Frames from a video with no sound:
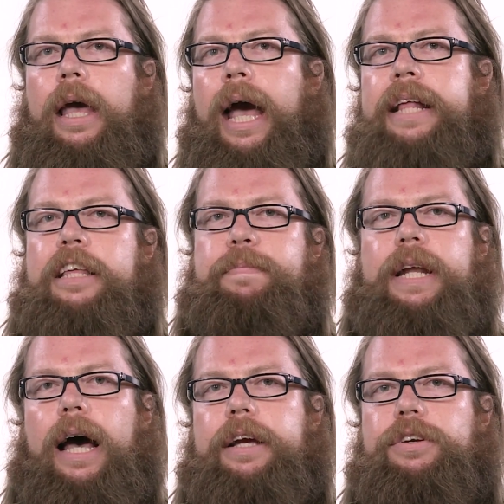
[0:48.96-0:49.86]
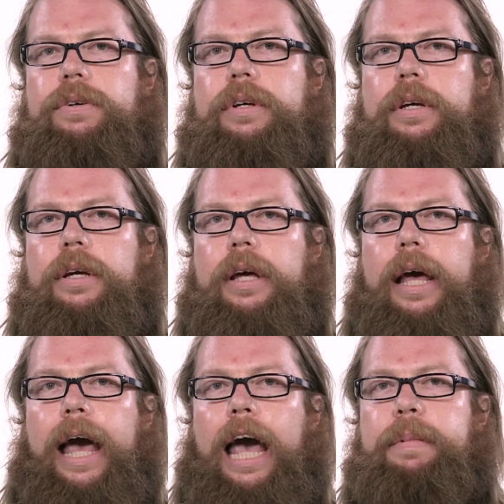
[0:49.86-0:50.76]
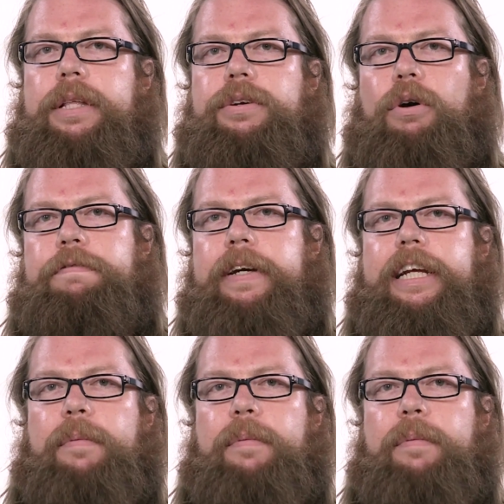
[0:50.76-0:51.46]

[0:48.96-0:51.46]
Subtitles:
As has been argued, Hamlet's conflict